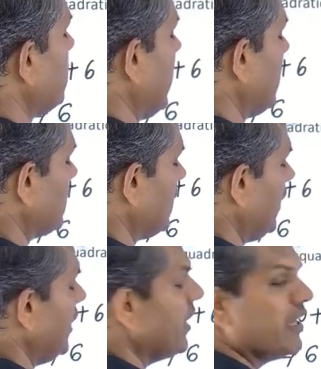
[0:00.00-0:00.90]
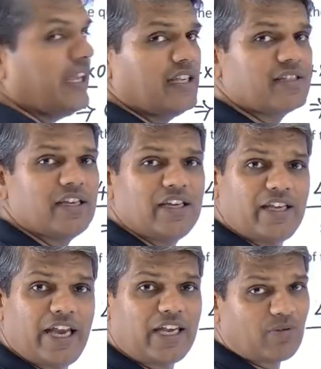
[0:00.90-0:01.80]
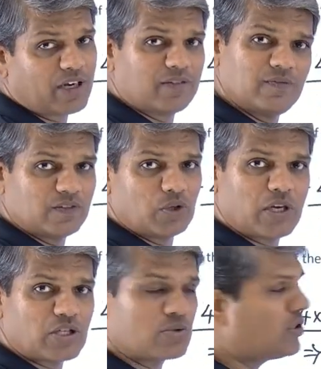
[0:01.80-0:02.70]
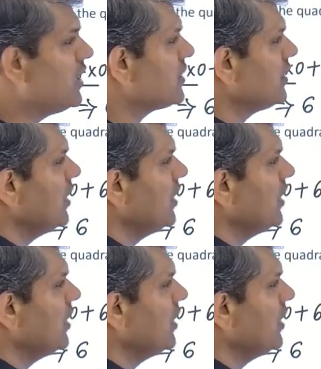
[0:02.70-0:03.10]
minus 3 is 81. You understood this?